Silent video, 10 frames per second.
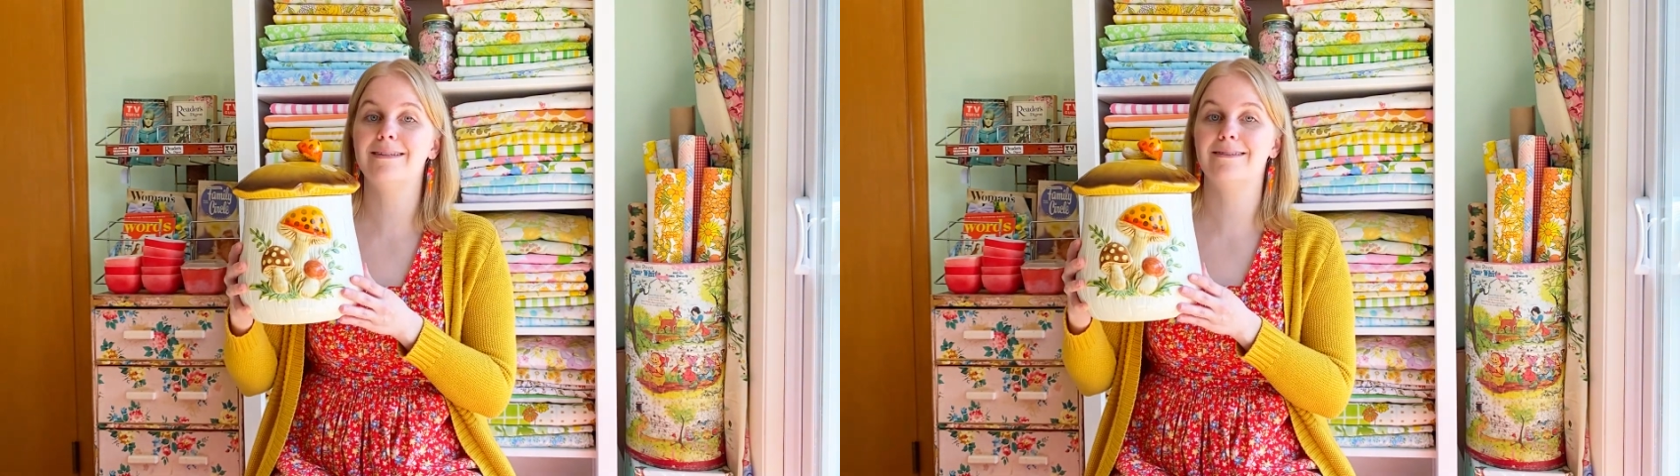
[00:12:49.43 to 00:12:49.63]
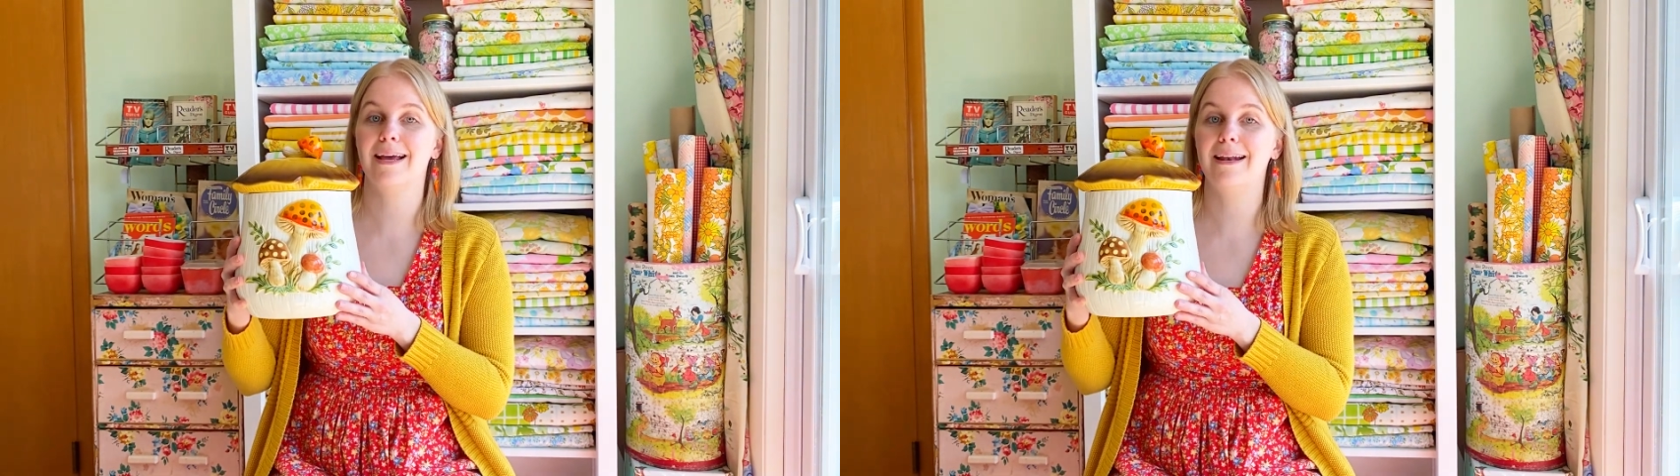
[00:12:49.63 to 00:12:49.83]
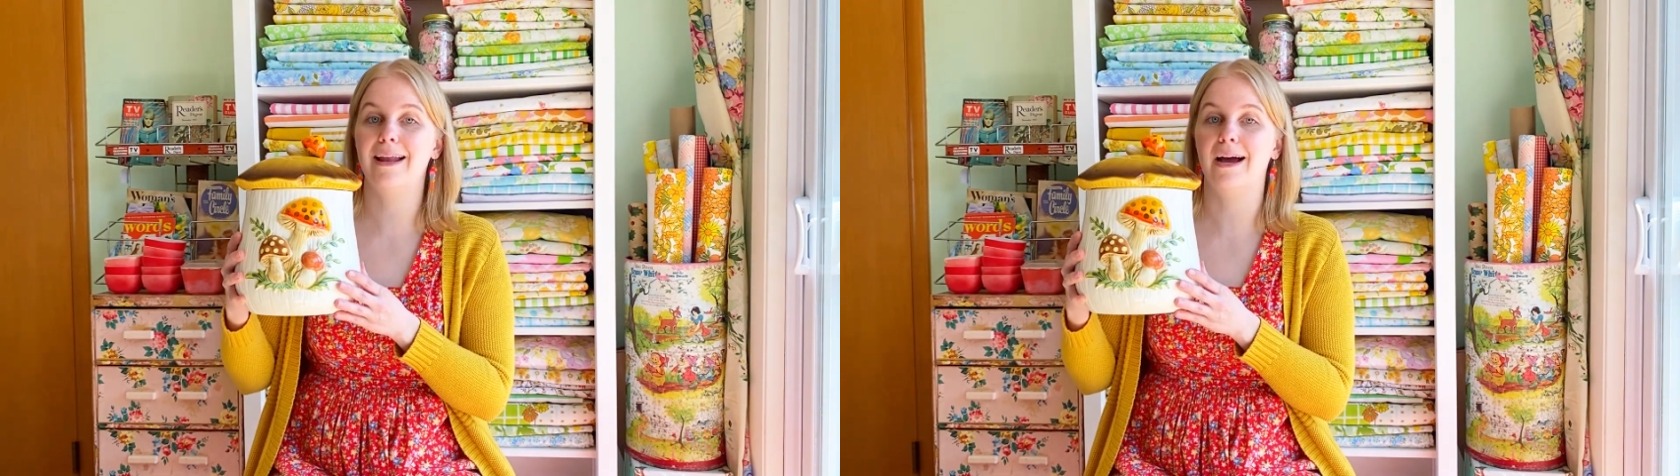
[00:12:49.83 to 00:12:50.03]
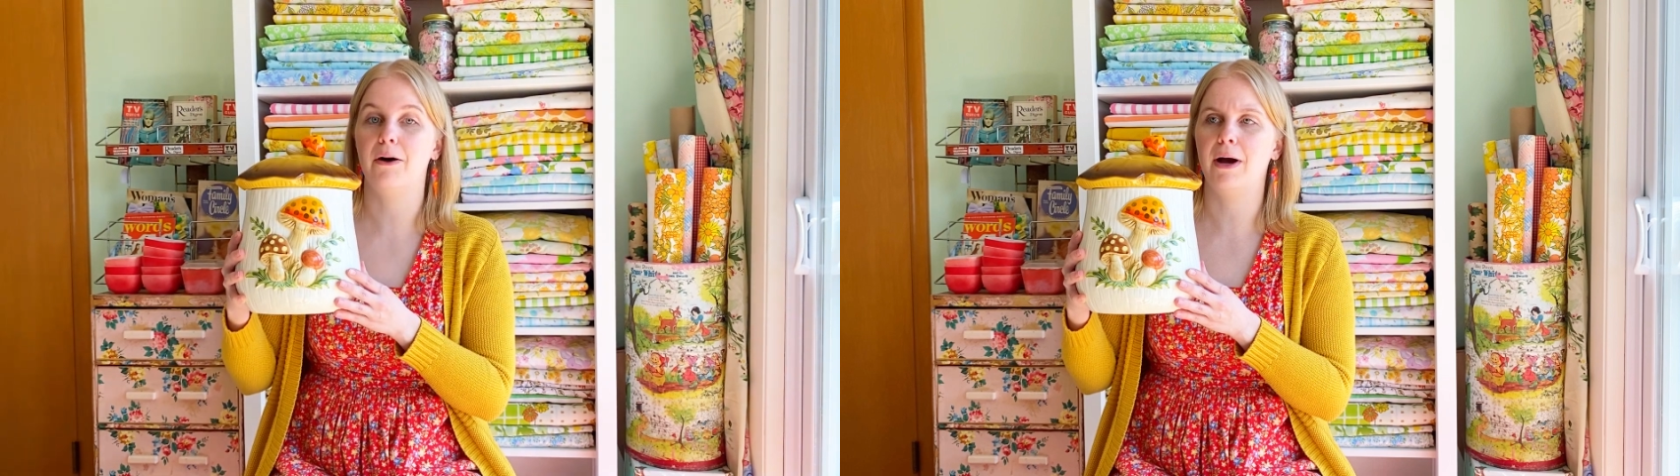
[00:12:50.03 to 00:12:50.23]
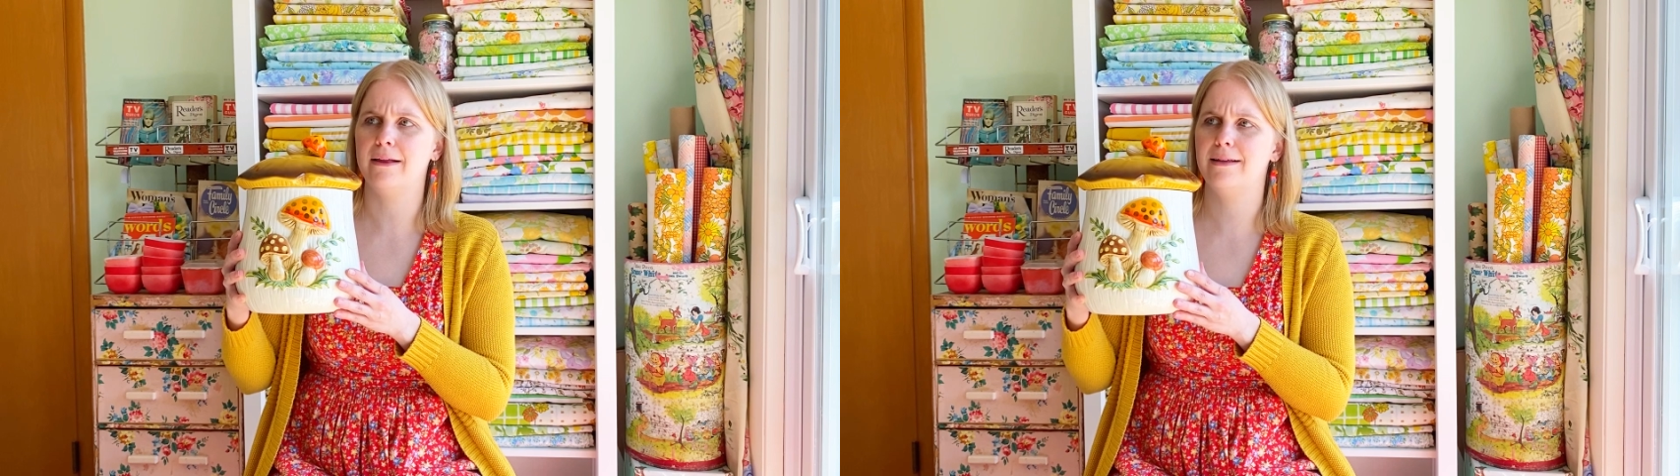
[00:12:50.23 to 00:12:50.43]
set
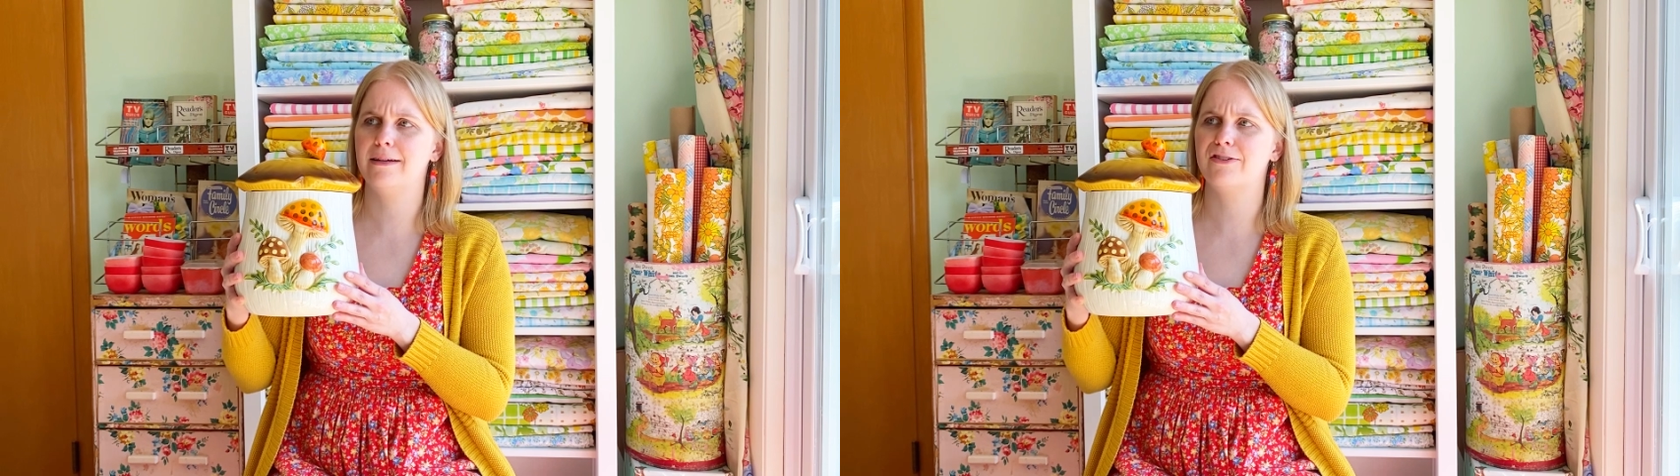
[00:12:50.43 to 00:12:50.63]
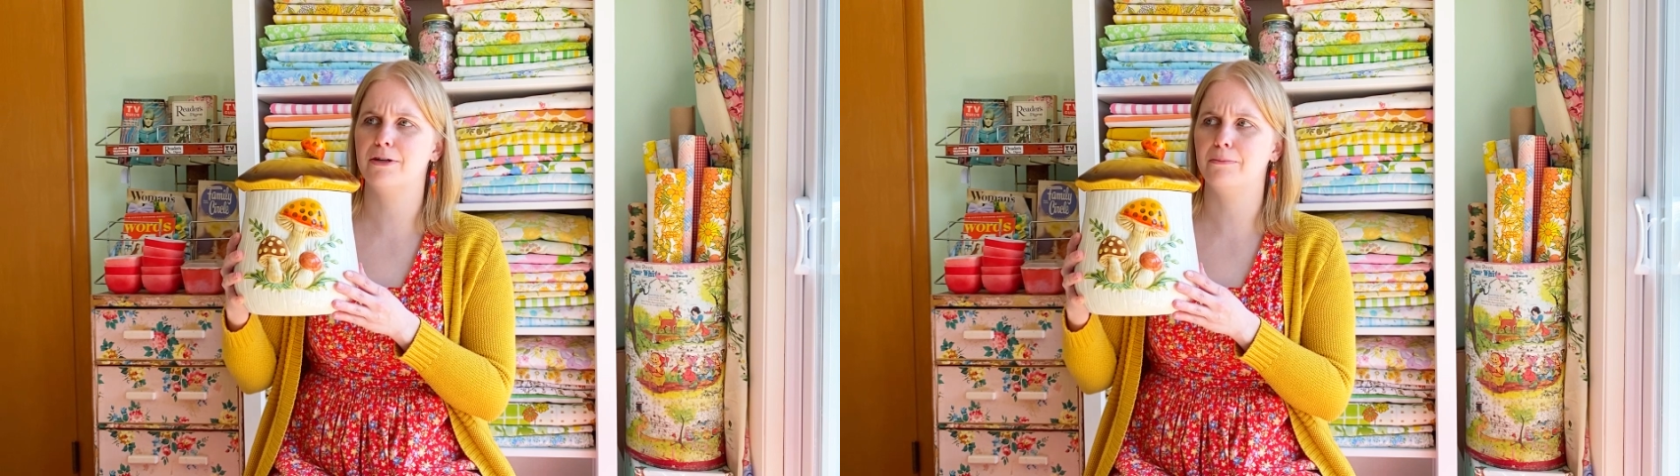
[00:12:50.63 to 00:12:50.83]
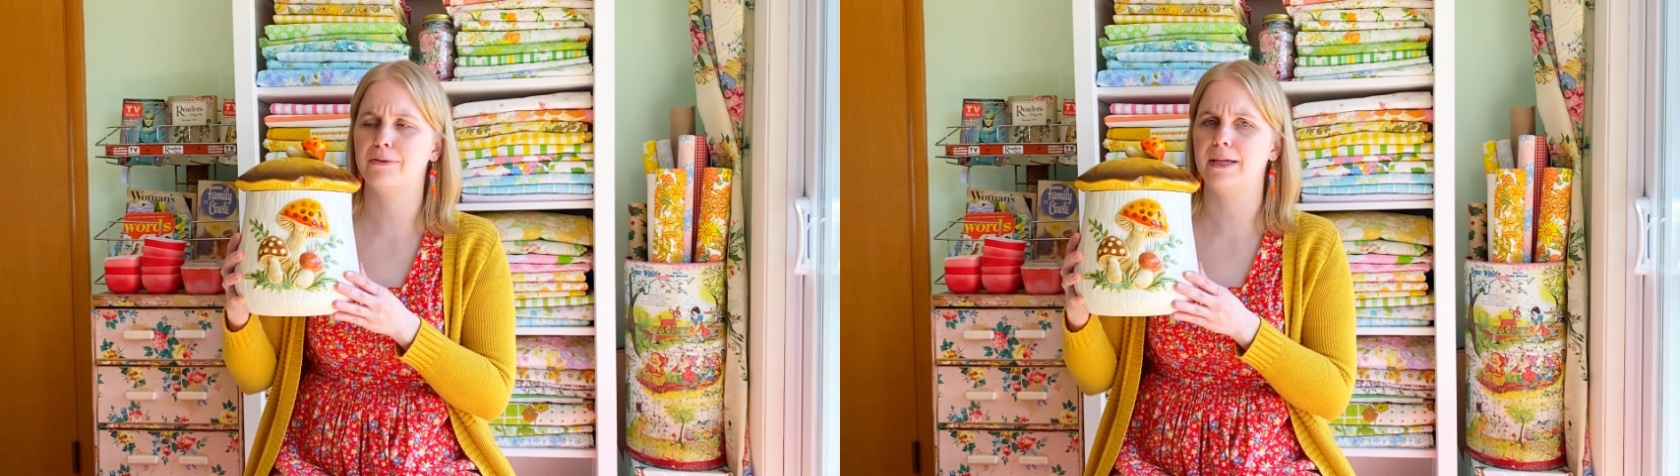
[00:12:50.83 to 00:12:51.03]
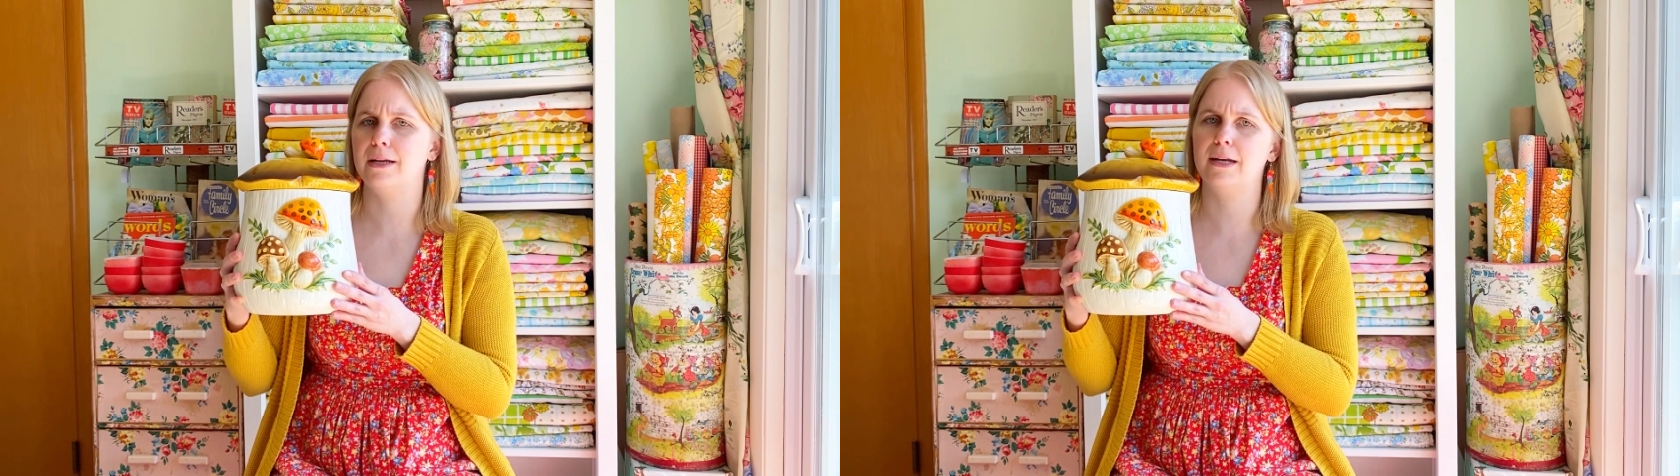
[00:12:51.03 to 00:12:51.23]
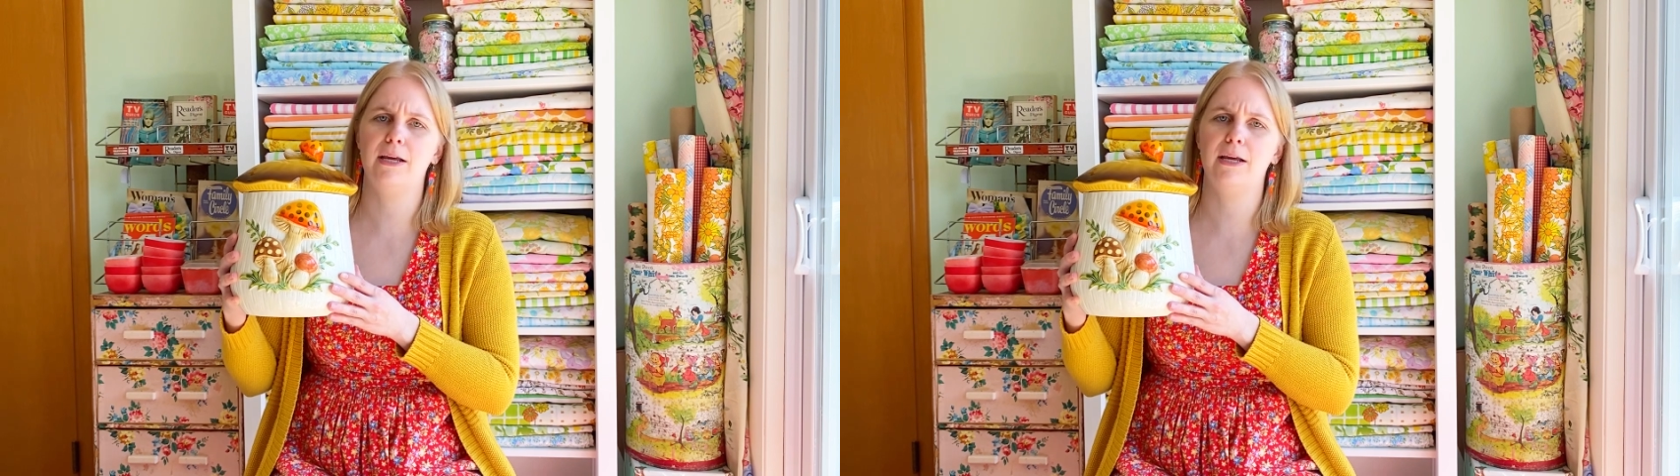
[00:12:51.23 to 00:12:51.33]
now. I think it's complete.